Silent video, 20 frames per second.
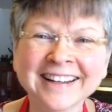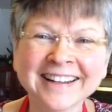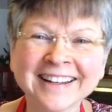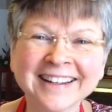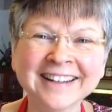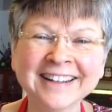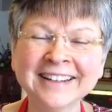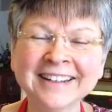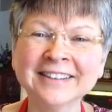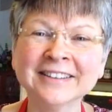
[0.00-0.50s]

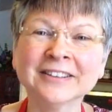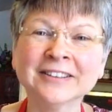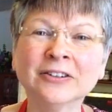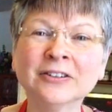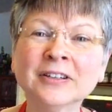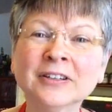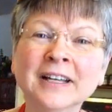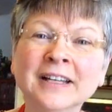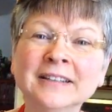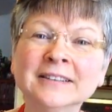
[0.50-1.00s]
Oh,
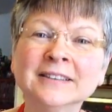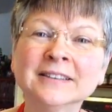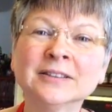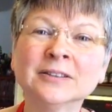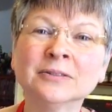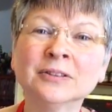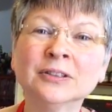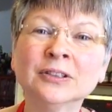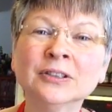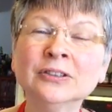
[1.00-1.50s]
okay, so
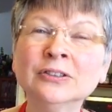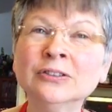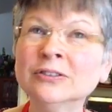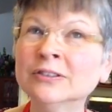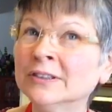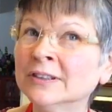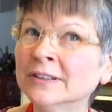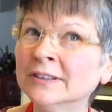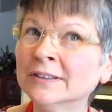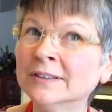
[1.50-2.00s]
the good news
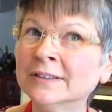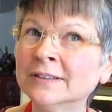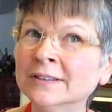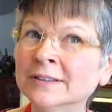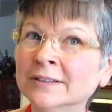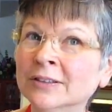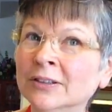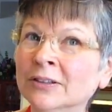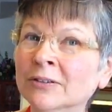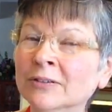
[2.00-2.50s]
is
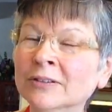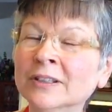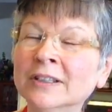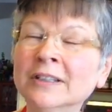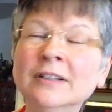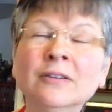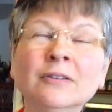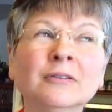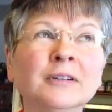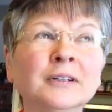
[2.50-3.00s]
you don't need
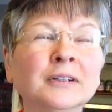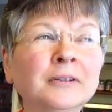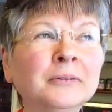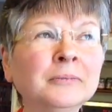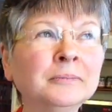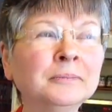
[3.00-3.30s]
the oil.